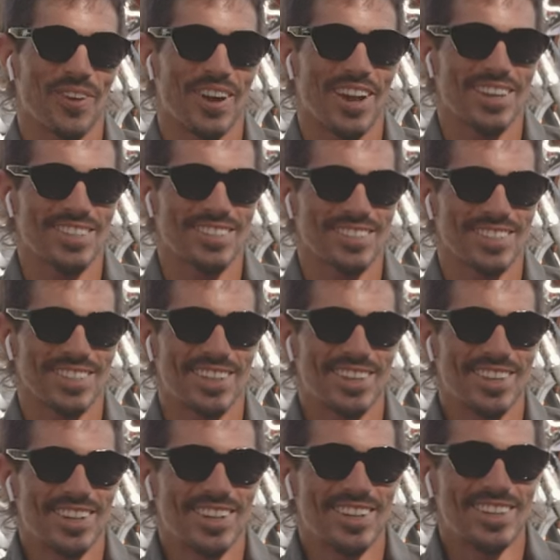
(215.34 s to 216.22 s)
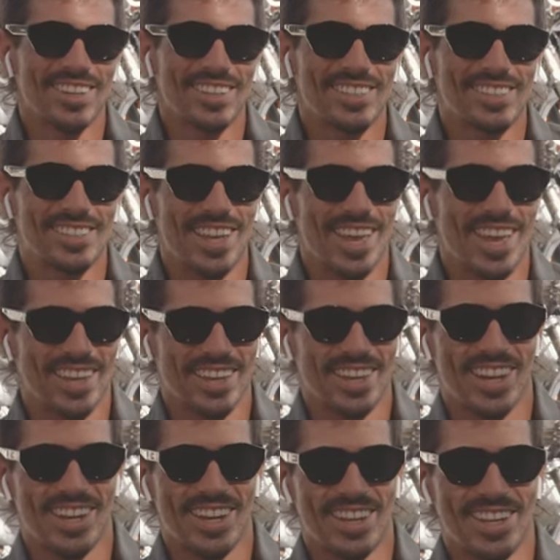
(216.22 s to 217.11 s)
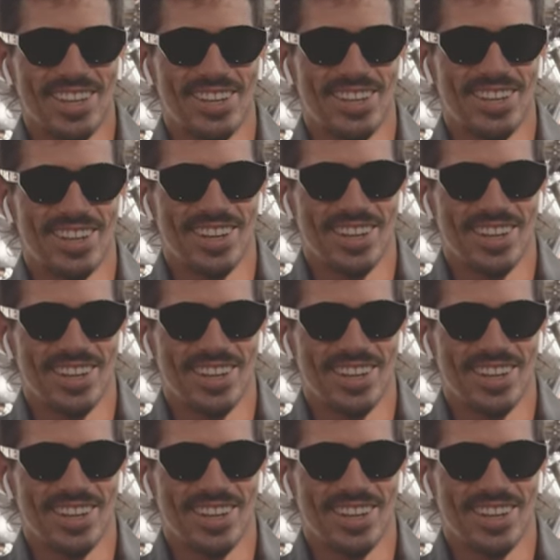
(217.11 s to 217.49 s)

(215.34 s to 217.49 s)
Wes, saying that he,